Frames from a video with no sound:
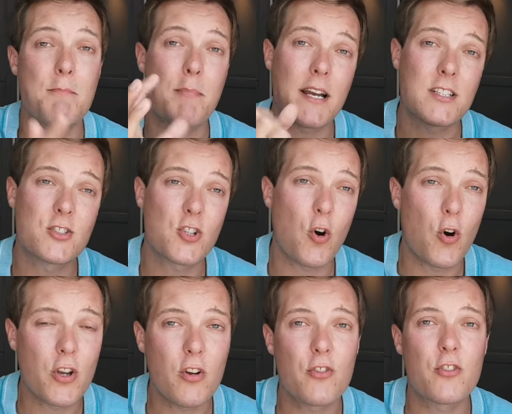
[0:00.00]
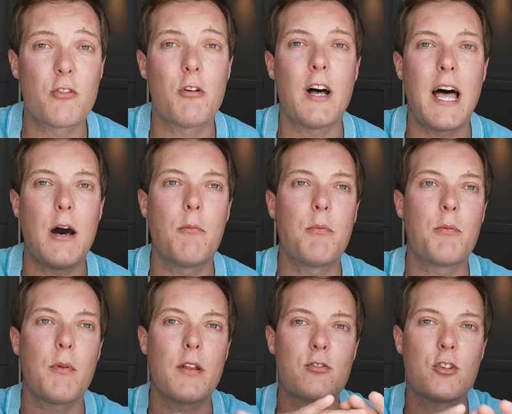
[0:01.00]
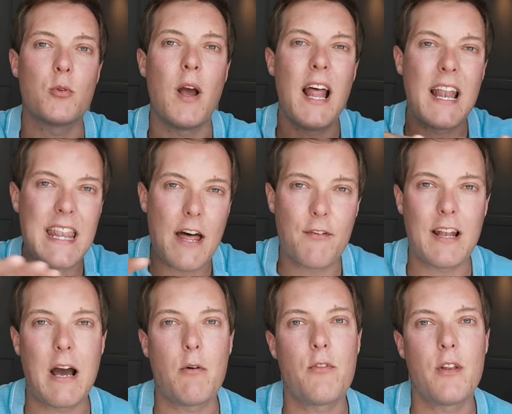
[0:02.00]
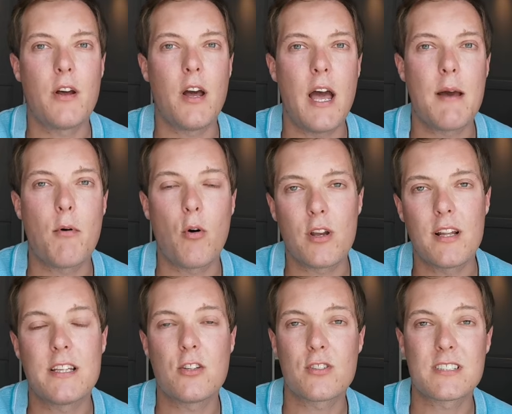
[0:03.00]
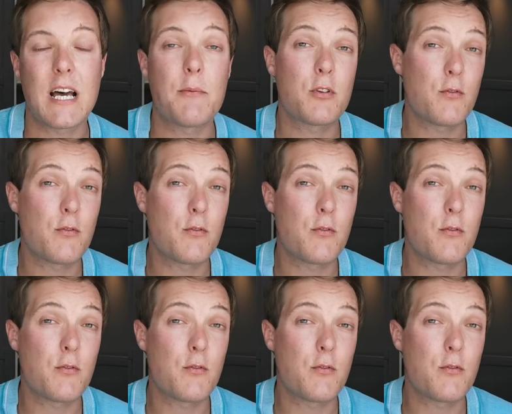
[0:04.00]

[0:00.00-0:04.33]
It binds to oil, so it will help to level out the oil in your scalp.